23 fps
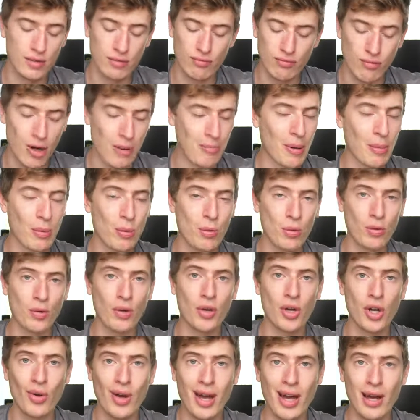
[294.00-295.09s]
Redbubble will
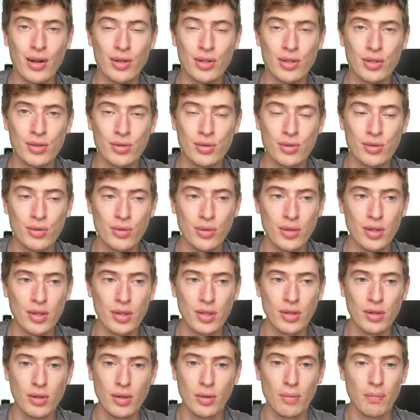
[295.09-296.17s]
not know how to
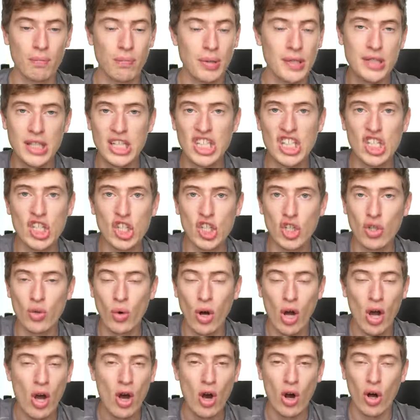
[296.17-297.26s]
position you
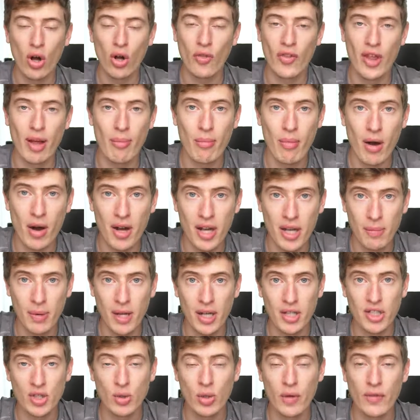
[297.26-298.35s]
on their
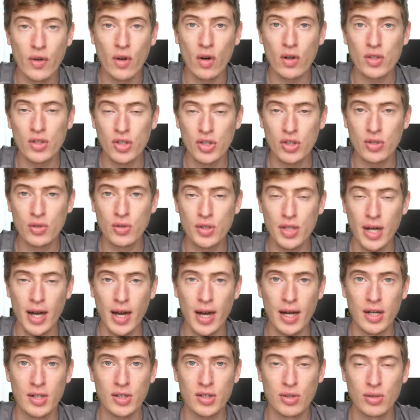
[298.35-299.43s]
marketplace. You have got to use
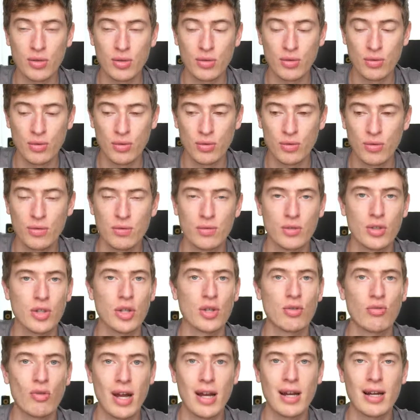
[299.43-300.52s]
tags to
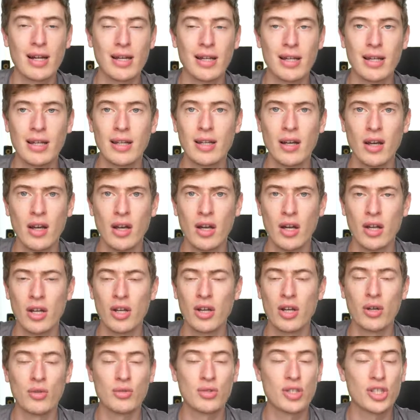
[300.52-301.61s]
correctly,
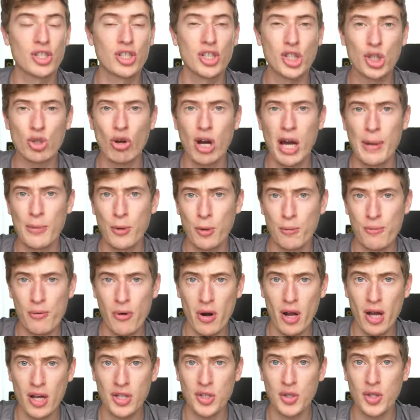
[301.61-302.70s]
describe your
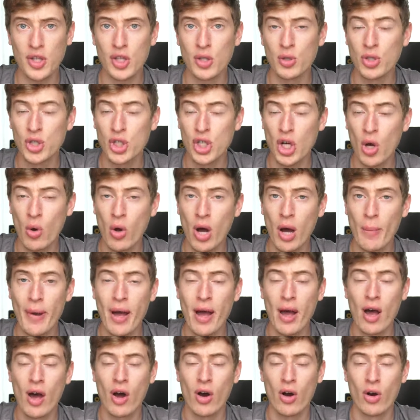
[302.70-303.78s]
product so that you show up
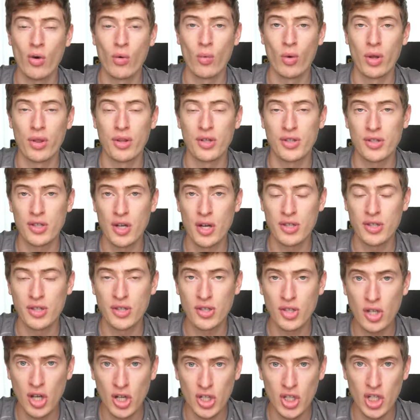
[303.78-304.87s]
with certain
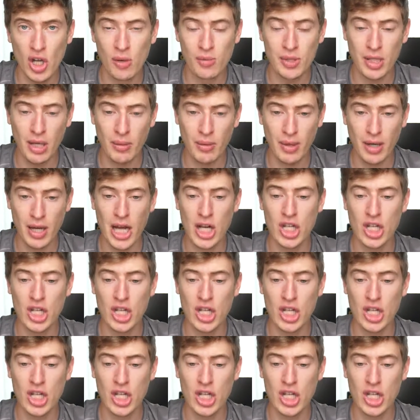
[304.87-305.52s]
search terms. And I'm going to